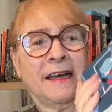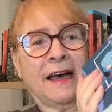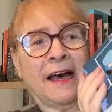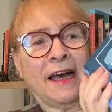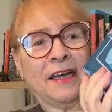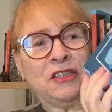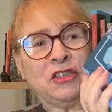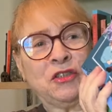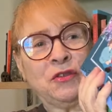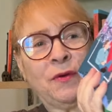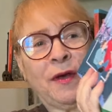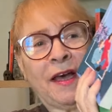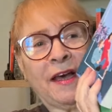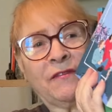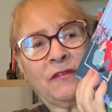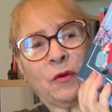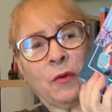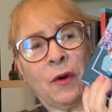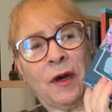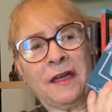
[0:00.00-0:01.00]
I do
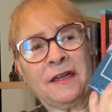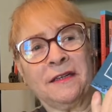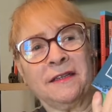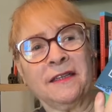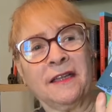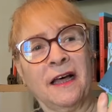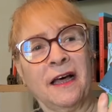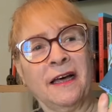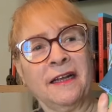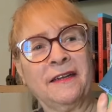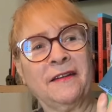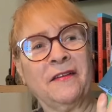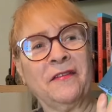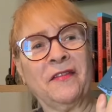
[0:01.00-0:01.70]
have quite a lot.